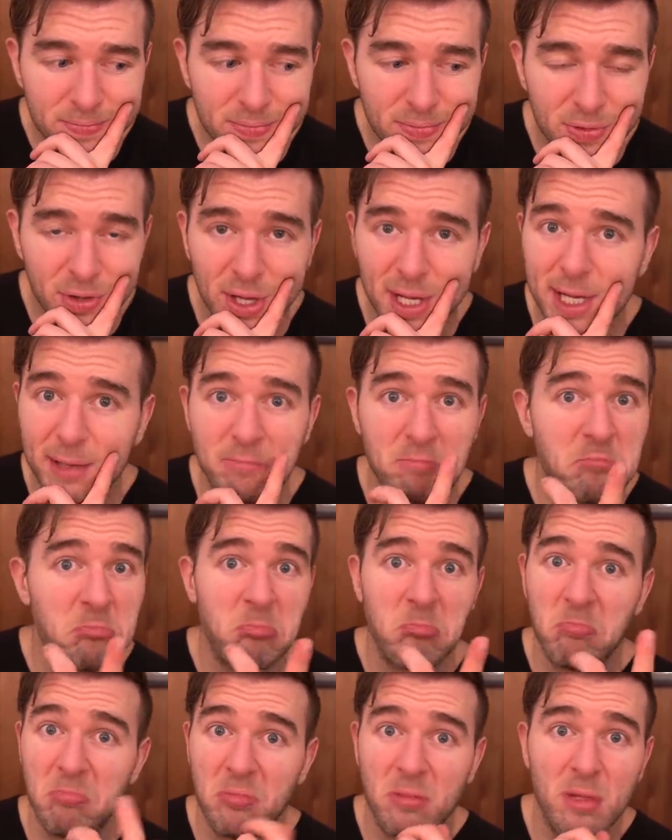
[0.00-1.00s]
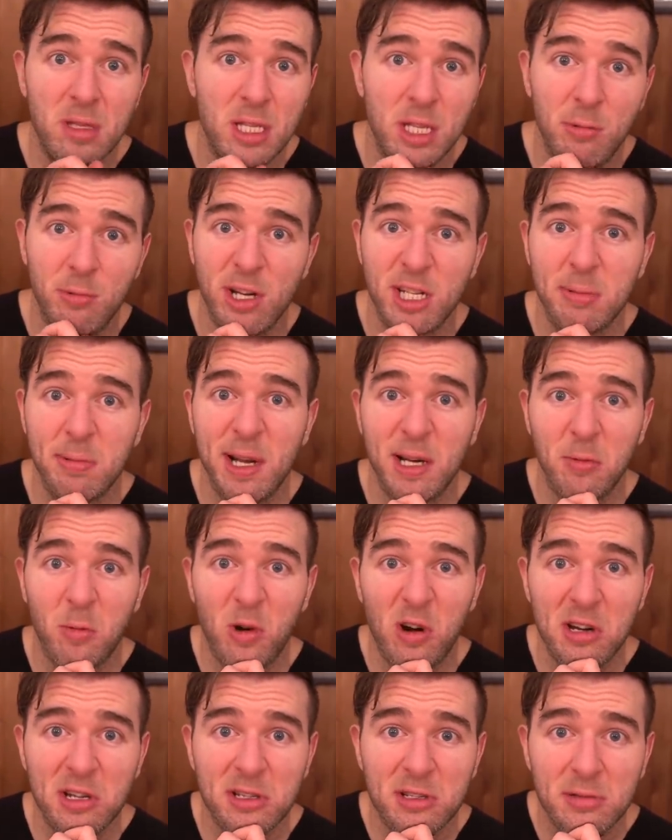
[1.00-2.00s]
Like you would expect
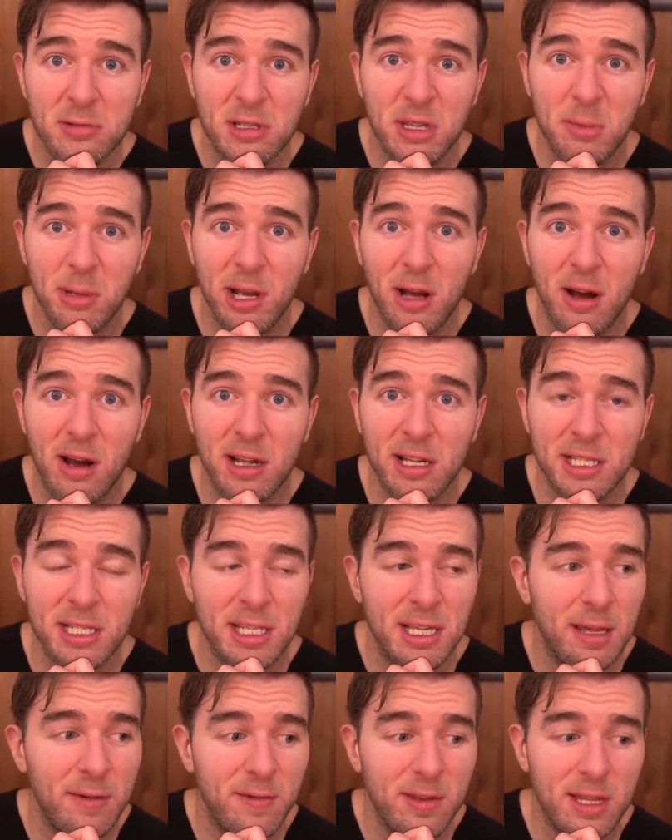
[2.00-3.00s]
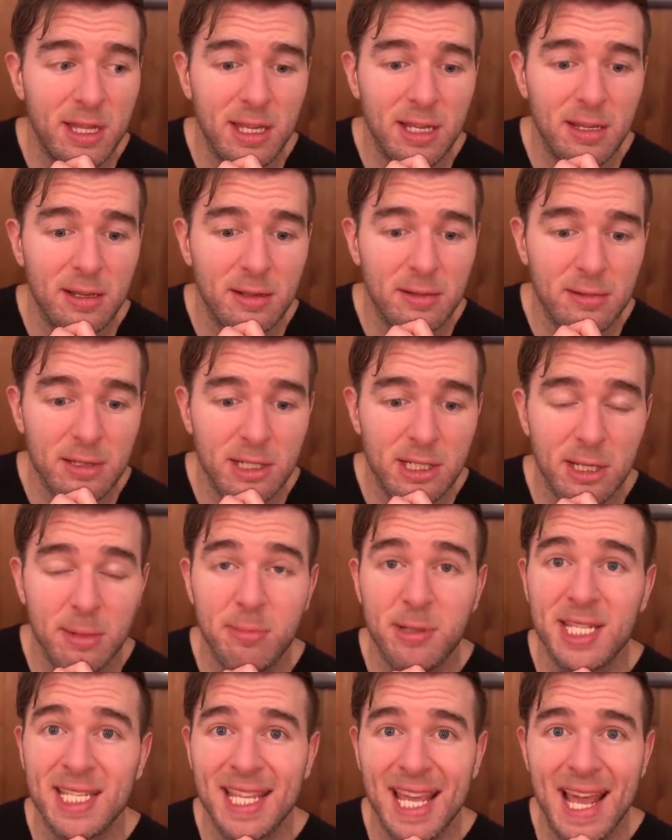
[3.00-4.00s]
worse, to be honest, given the
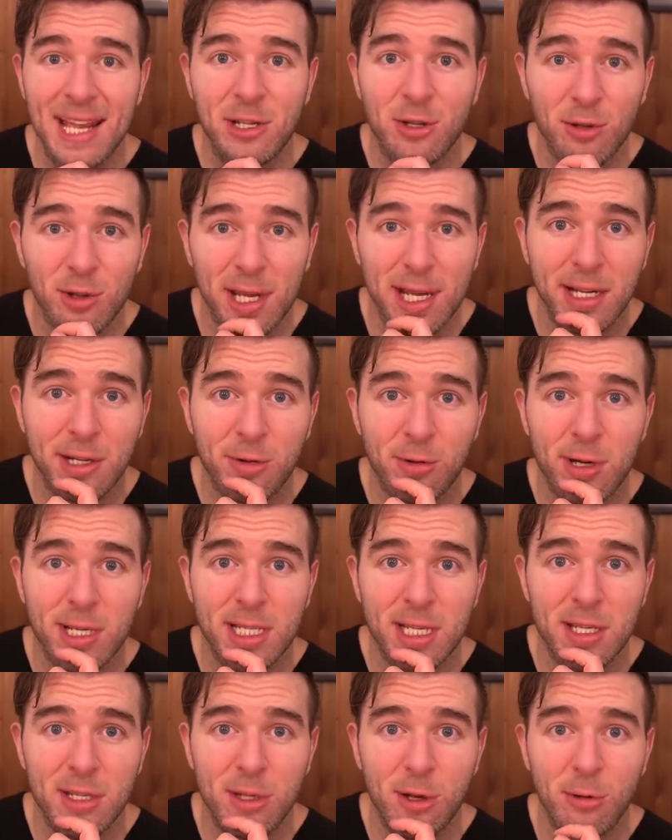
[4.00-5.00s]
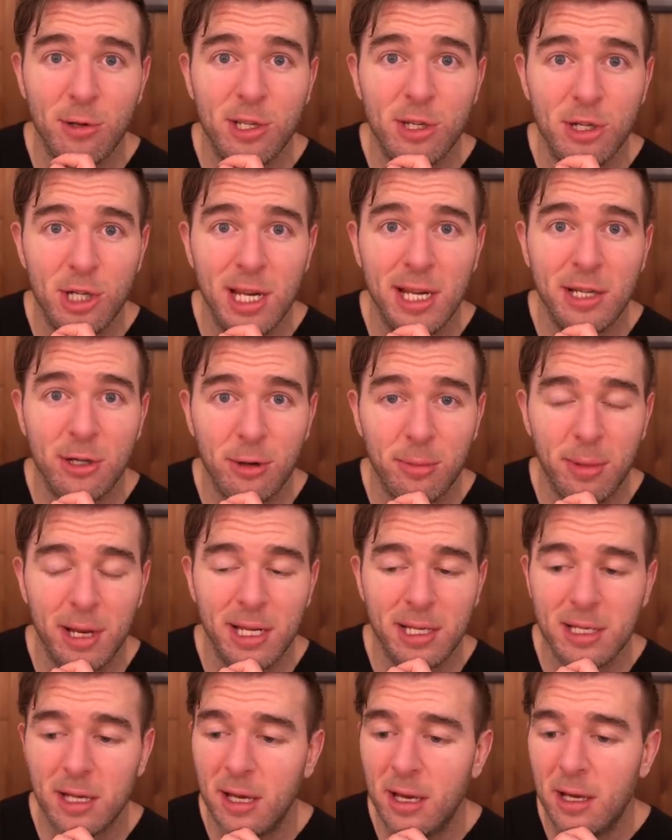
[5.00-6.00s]
substantial increase in dosage
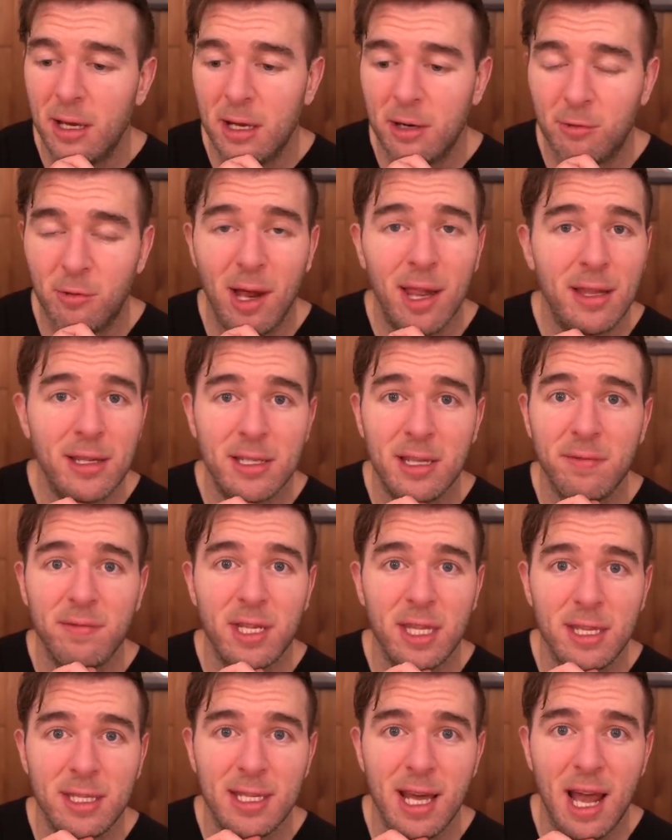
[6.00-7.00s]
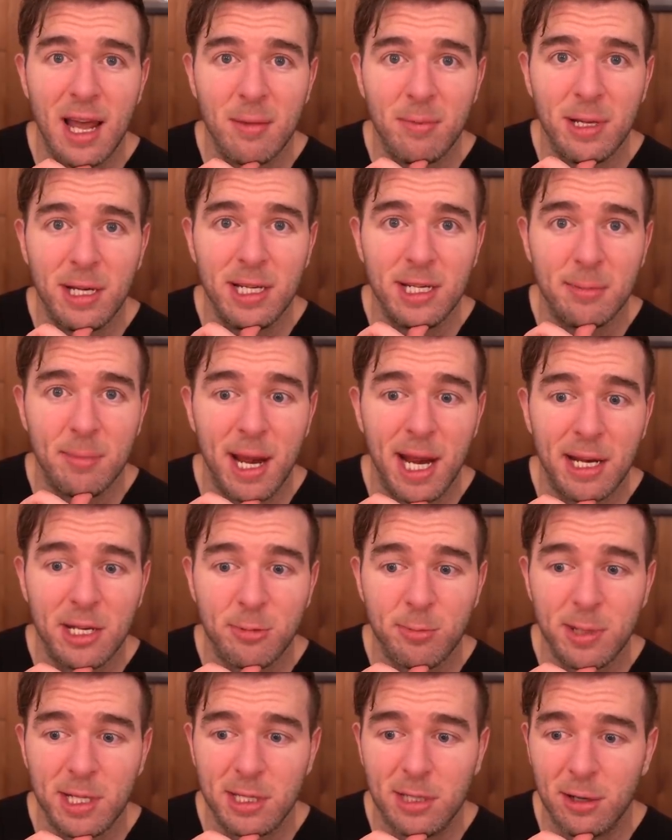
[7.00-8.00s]
increment relative to the diabetes
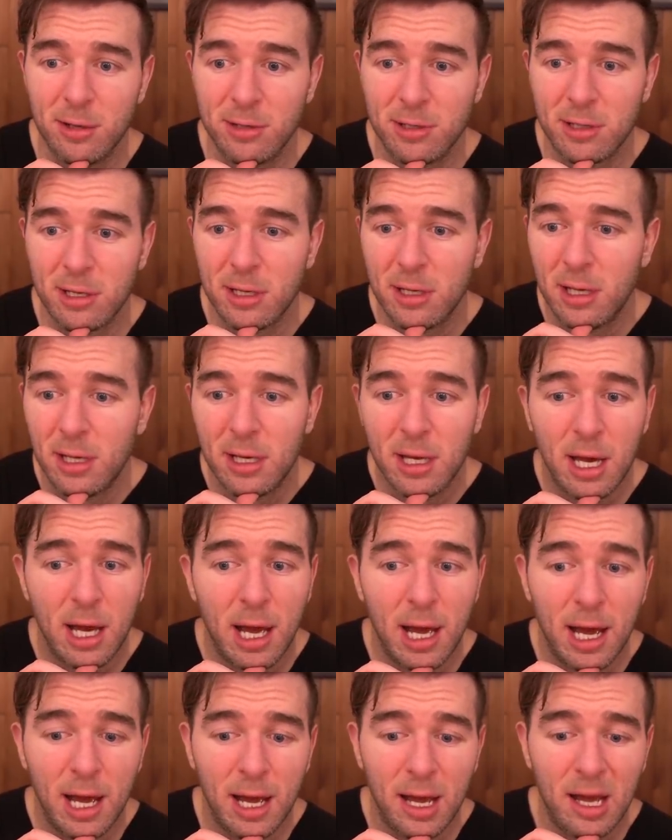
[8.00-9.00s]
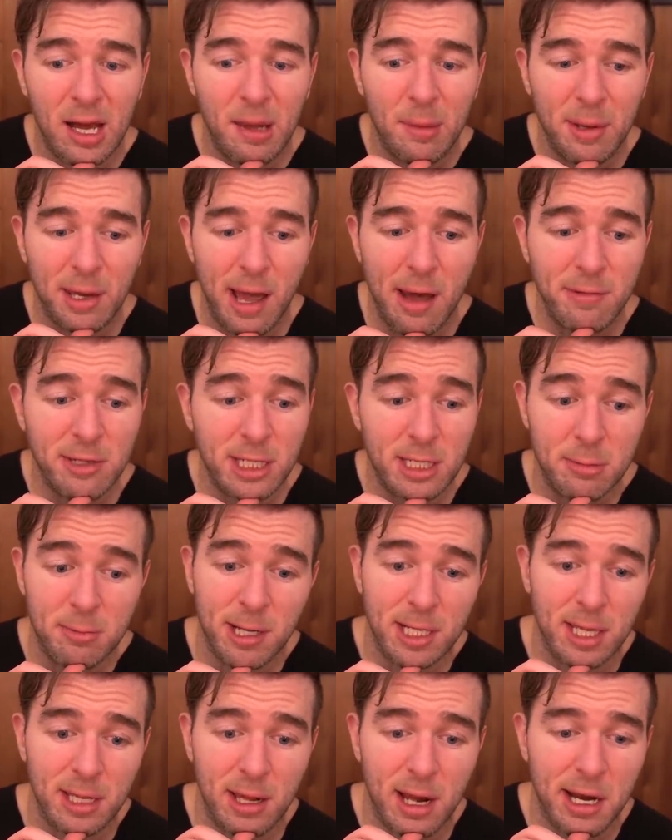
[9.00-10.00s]
management dose. Like I was
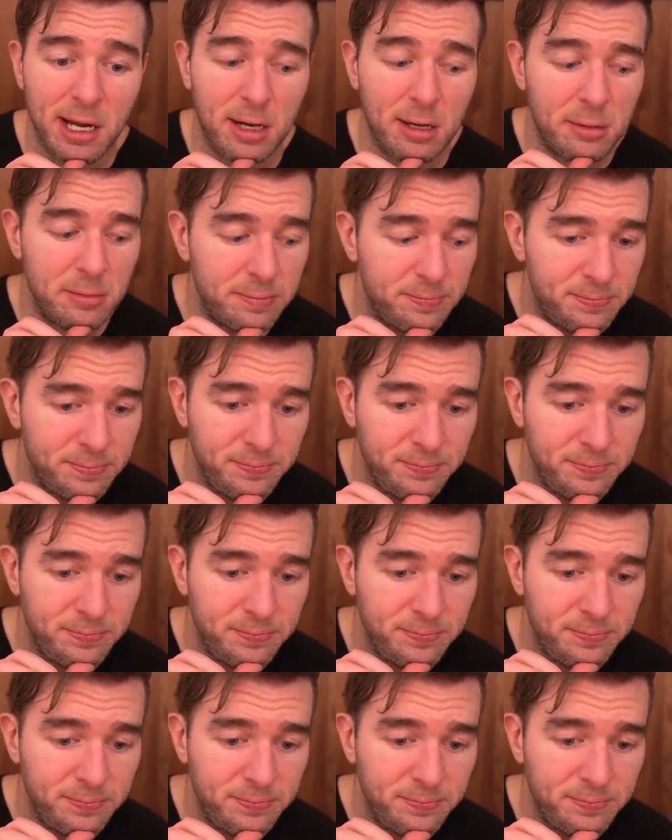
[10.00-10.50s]
expecting higher.